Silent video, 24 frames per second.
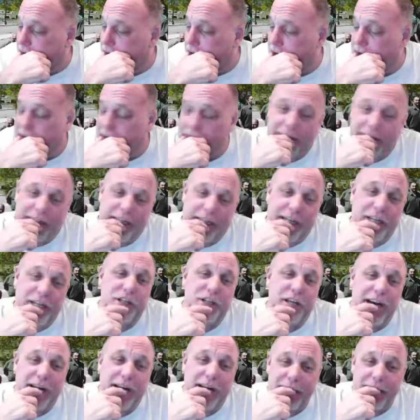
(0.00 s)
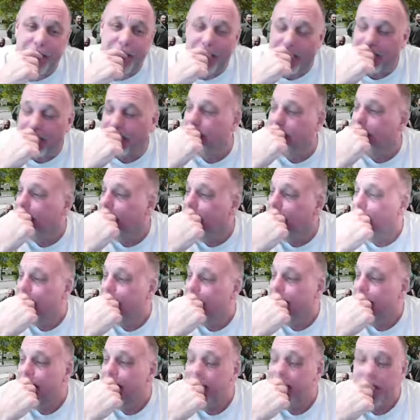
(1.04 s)
TJ
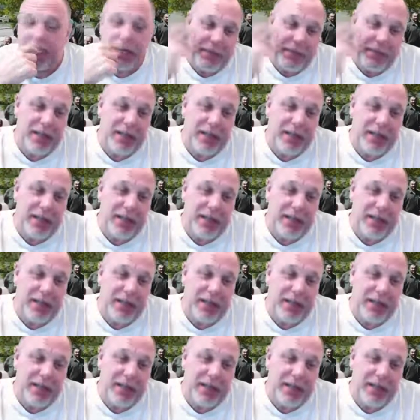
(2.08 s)
sent